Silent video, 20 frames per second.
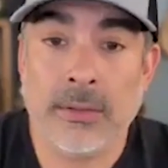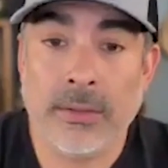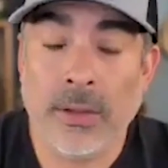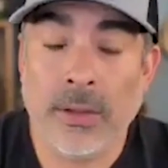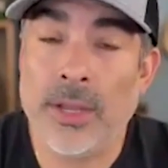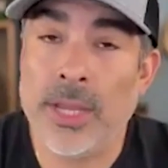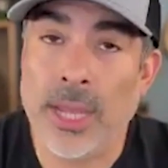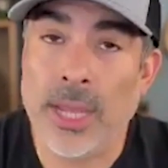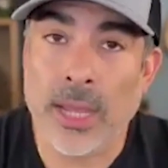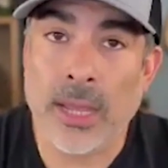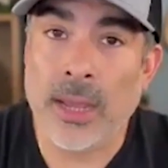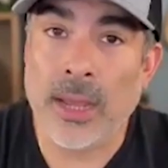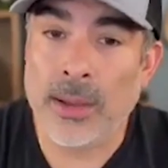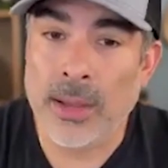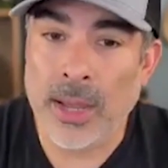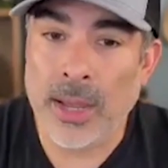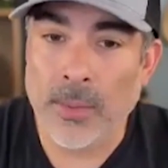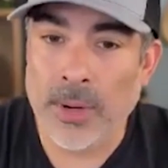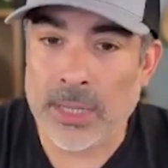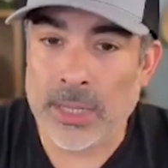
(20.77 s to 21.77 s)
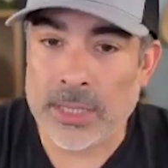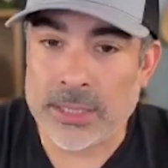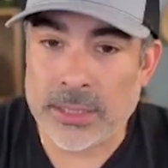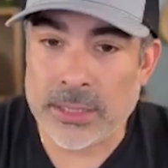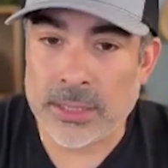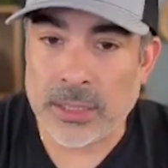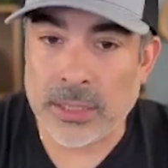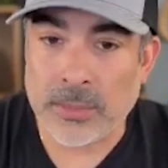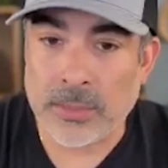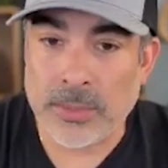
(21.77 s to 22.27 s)
Oh, yeah, I, I want to
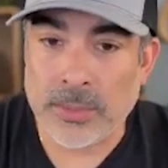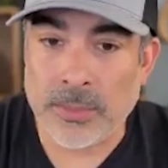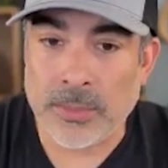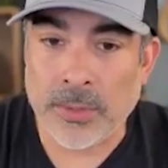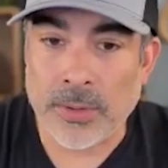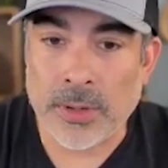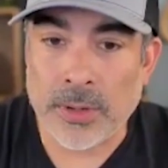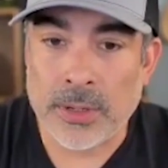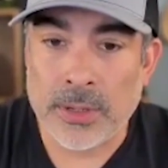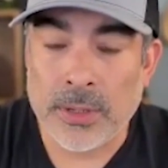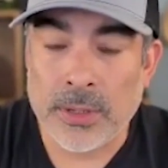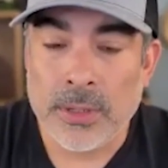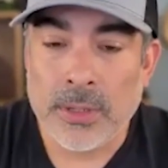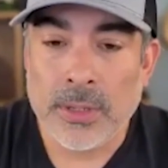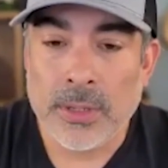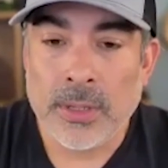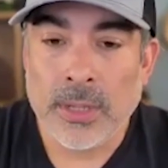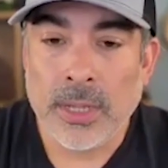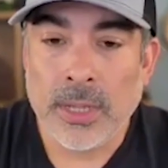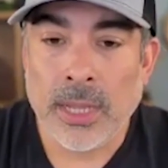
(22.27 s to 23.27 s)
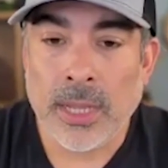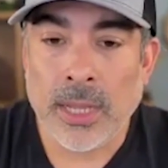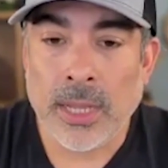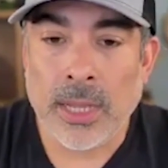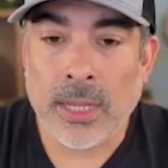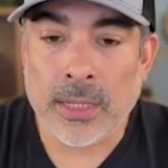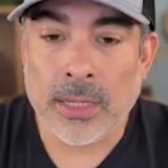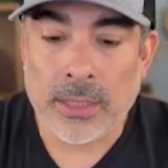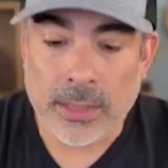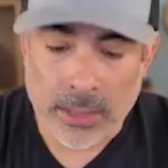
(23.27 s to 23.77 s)
listen a little bit more.
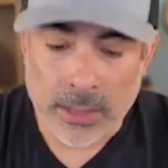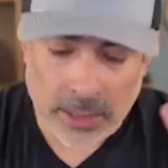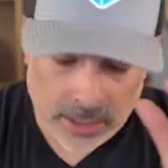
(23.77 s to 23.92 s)
And